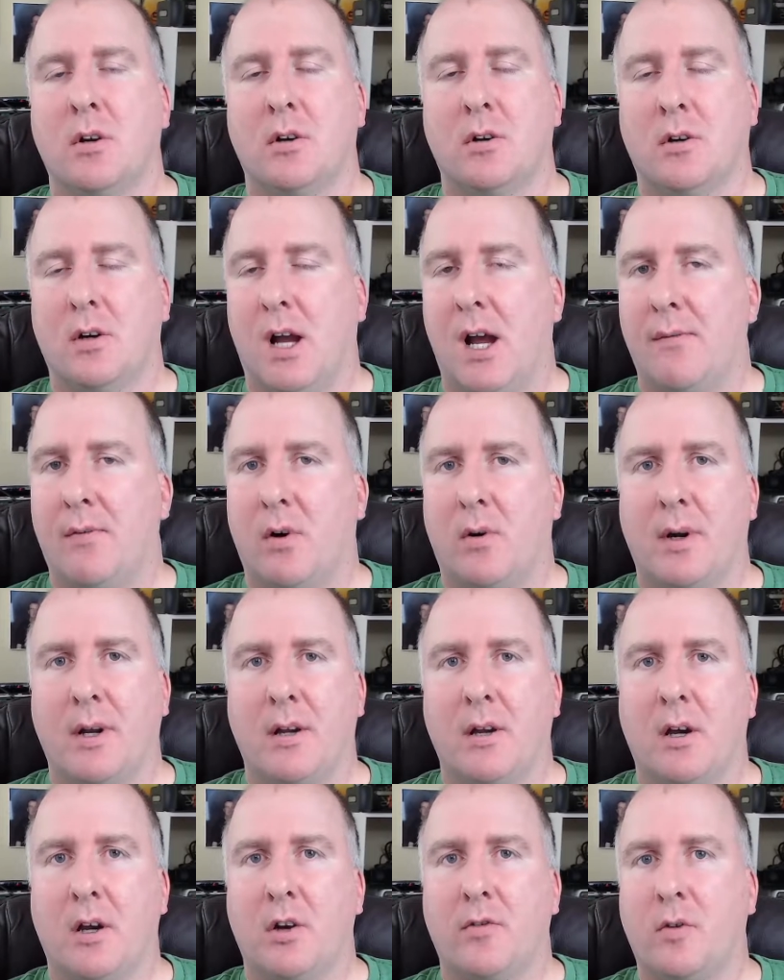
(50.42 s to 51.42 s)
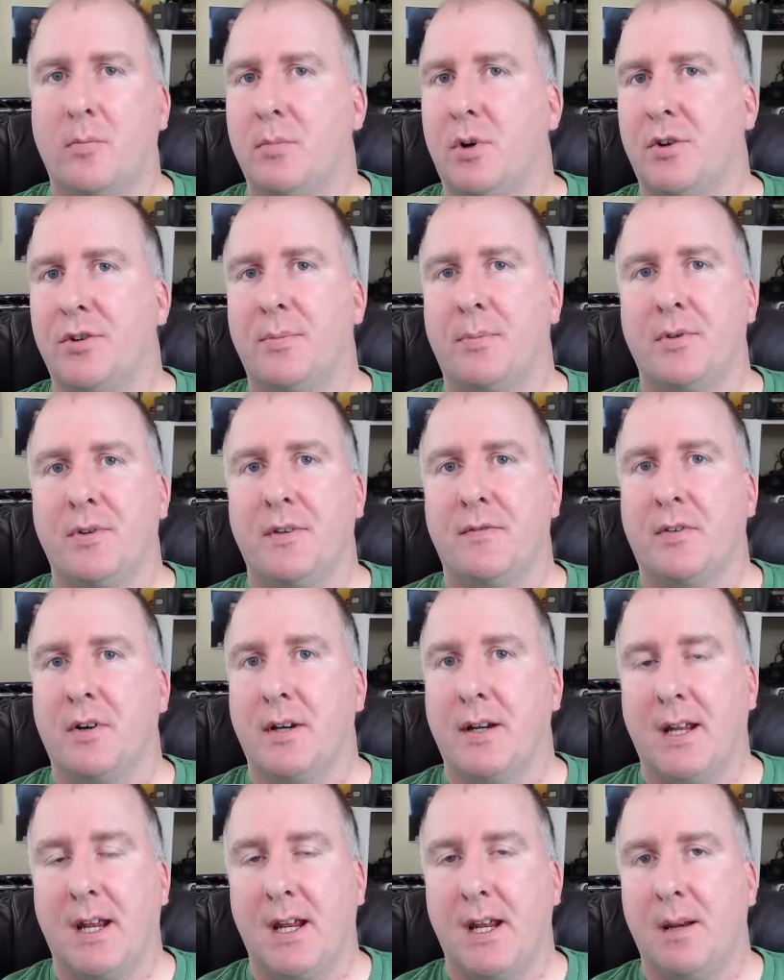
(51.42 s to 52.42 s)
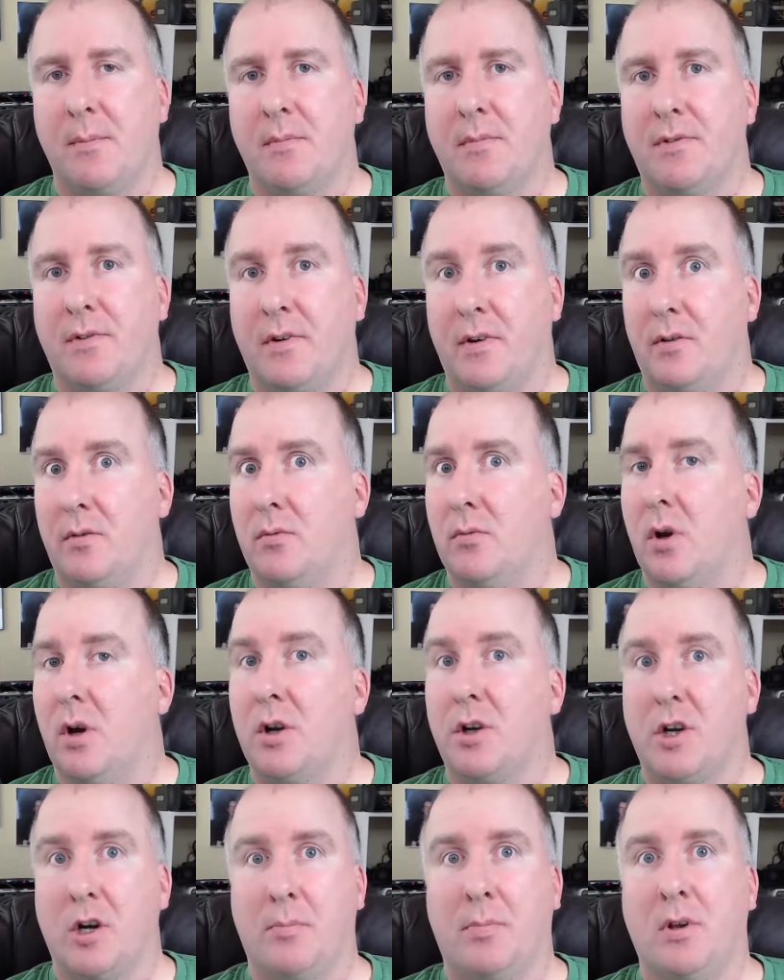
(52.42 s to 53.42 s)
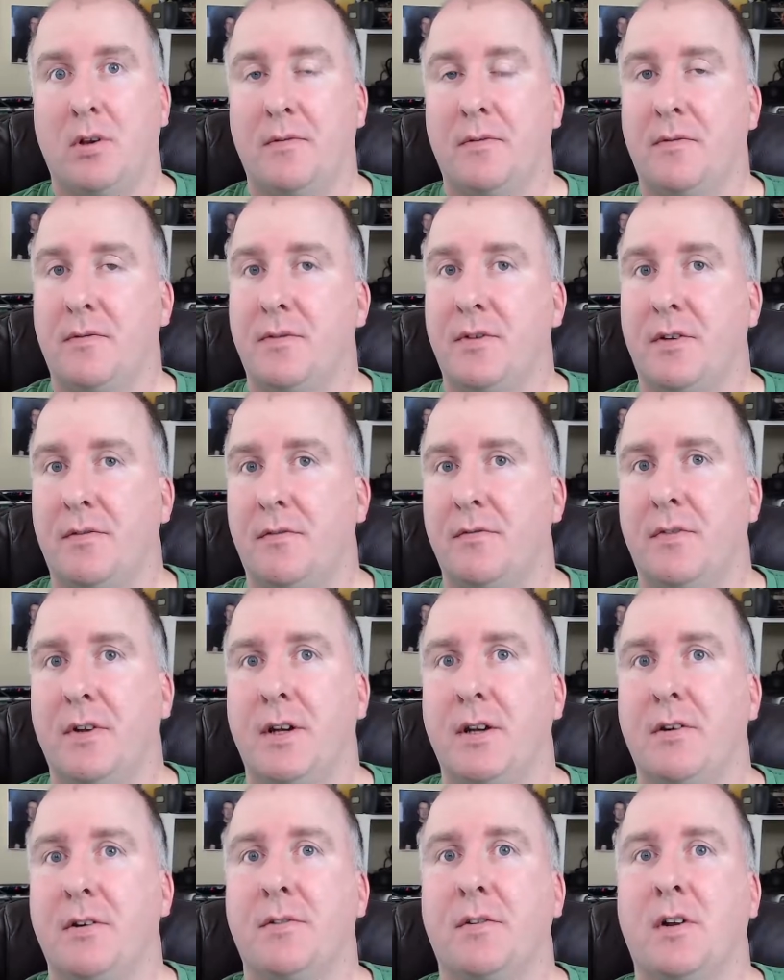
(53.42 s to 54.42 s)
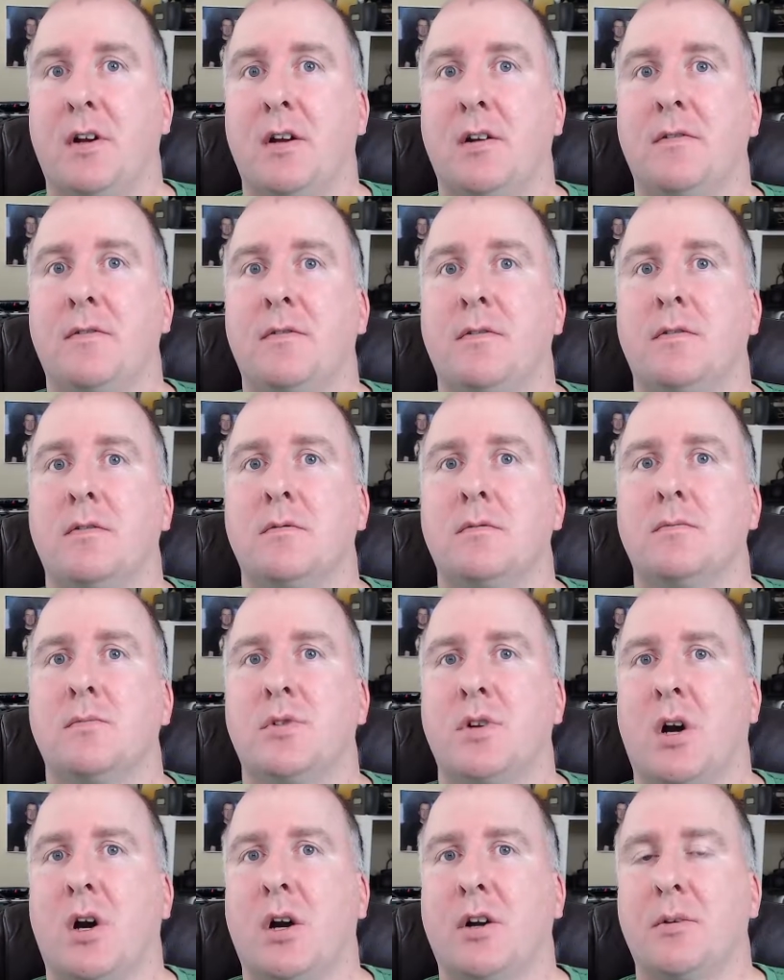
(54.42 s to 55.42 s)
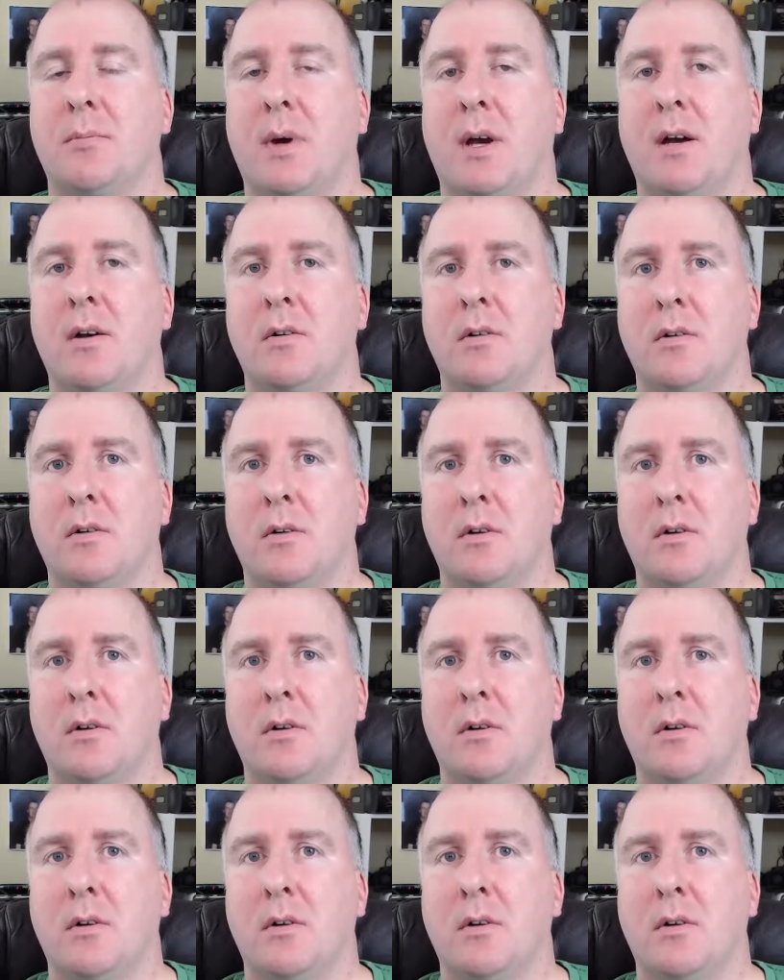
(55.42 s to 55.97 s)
I've already gone over multiple different games and a couple of different videos that I've talked about.